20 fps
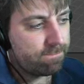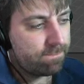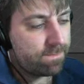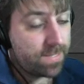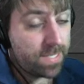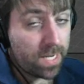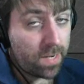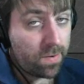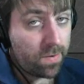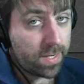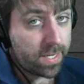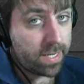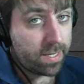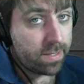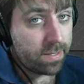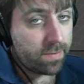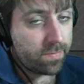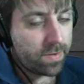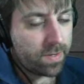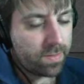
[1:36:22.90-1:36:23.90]
No, I can't
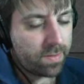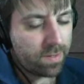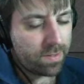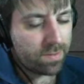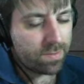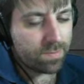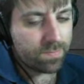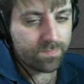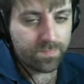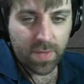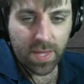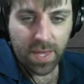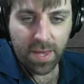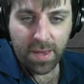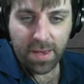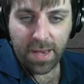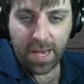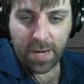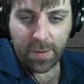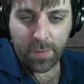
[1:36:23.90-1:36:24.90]
think of anything else.
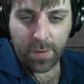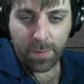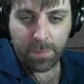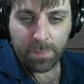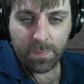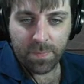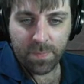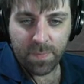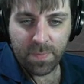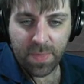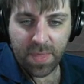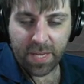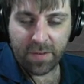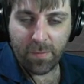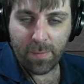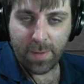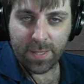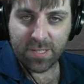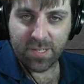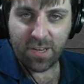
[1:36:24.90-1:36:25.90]
Anyway, thank you
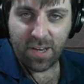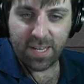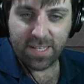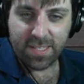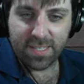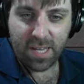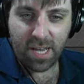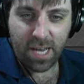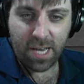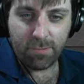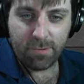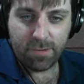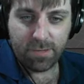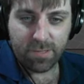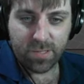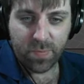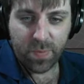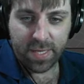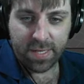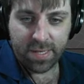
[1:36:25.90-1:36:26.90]
very much, guys. I will
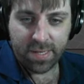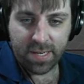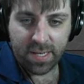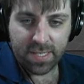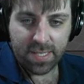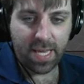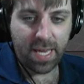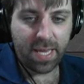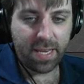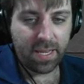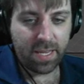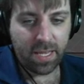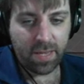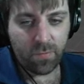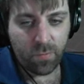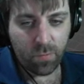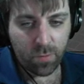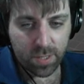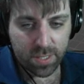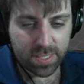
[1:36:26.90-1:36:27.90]
speak to you guys later.
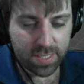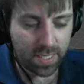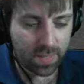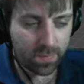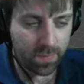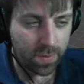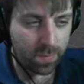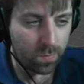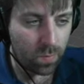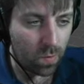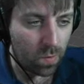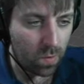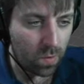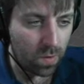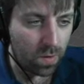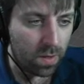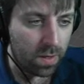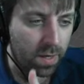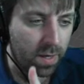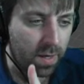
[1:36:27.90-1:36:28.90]
If you want to see me
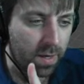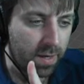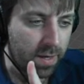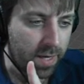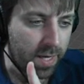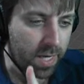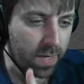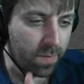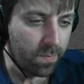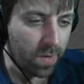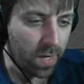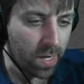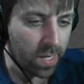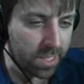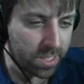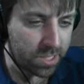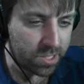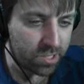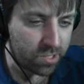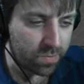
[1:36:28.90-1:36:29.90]
more, um, I
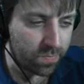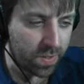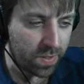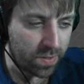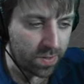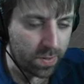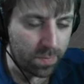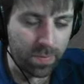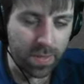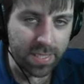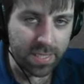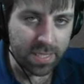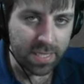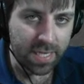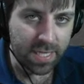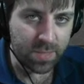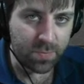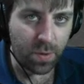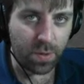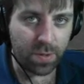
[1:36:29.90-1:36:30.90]
should be on the Blender
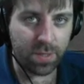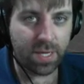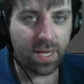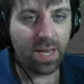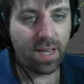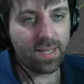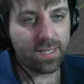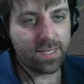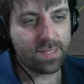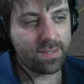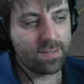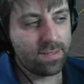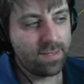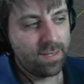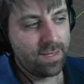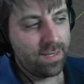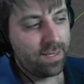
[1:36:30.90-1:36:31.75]
Nest podcast